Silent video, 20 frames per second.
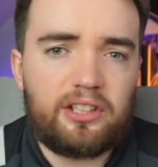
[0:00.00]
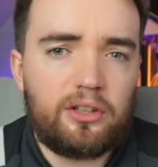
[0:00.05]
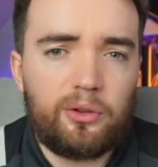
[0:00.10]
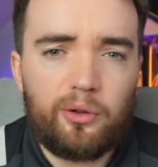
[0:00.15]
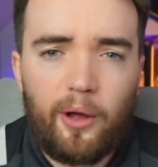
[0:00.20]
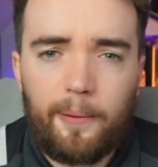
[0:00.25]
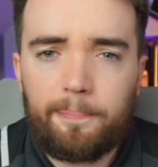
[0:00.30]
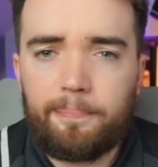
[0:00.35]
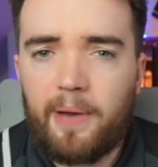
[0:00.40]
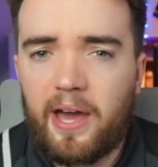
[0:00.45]

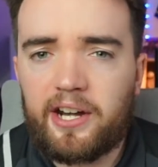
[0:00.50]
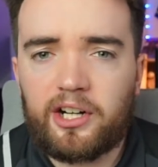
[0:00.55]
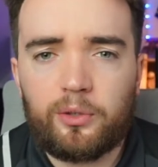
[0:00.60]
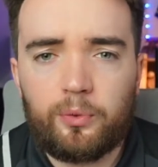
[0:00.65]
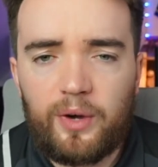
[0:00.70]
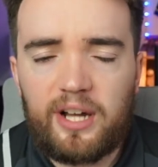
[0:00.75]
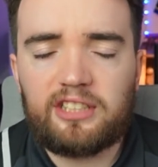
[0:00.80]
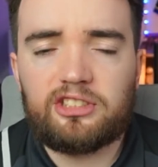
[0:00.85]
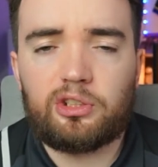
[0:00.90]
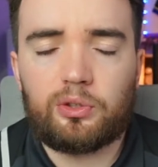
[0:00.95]
lot better
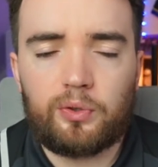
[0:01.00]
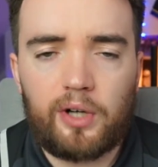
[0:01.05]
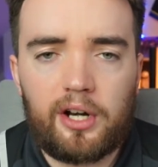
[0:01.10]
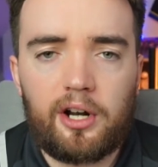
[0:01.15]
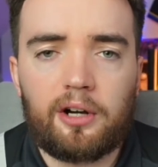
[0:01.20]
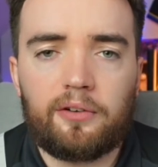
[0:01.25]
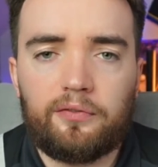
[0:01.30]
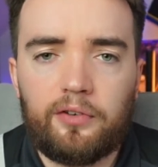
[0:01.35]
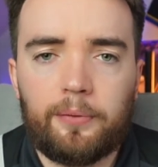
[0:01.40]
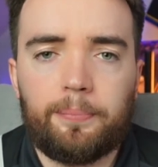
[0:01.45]
way to run
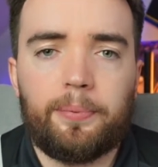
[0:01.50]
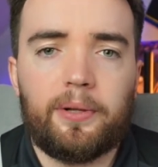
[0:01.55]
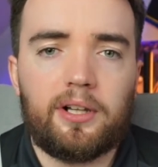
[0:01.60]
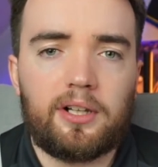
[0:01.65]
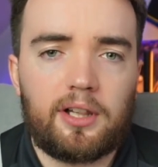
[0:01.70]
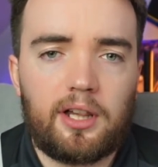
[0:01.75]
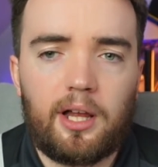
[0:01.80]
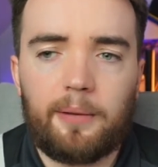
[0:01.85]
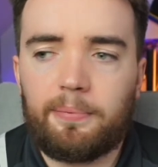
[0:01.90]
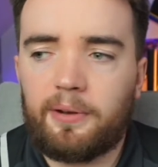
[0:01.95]
our football
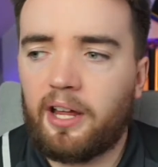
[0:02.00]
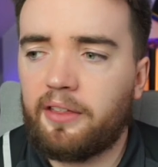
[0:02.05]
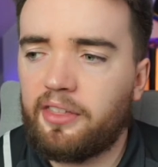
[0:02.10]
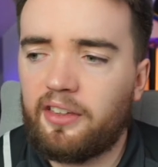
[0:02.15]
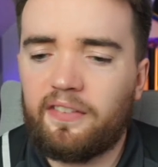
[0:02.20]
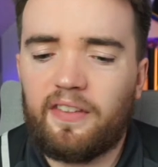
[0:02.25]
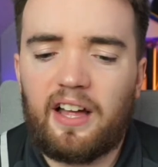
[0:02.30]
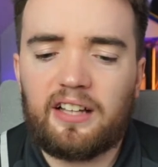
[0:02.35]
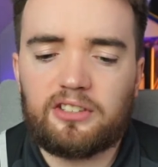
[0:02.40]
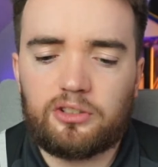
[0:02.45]
club, and I
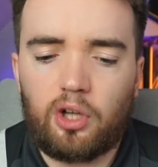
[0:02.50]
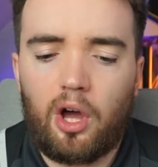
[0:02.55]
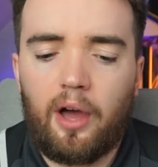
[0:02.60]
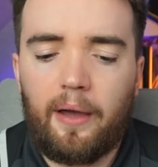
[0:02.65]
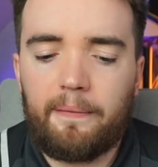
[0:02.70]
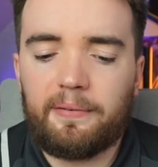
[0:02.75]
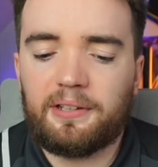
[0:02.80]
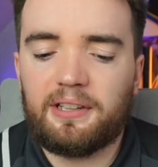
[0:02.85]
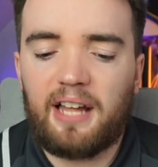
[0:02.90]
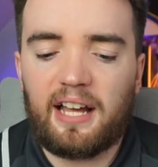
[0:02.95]
think that's how I
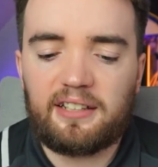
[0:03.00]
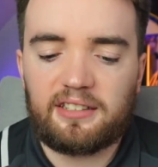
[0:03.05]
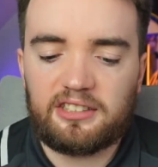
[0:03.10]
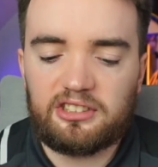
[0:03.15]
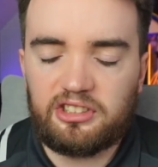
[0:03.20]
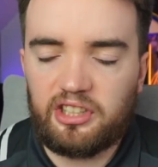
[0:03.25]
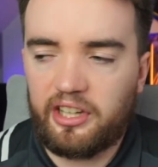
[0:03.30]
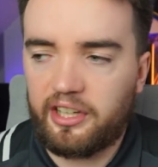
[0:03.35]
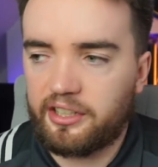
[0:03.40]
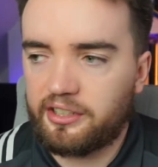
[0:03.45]
would like to
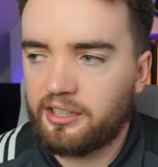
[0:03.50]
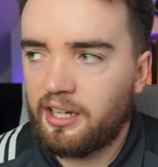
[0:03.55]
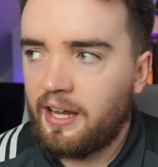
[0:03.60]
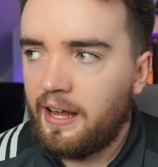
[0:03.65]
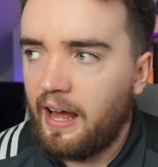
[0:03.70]
see it.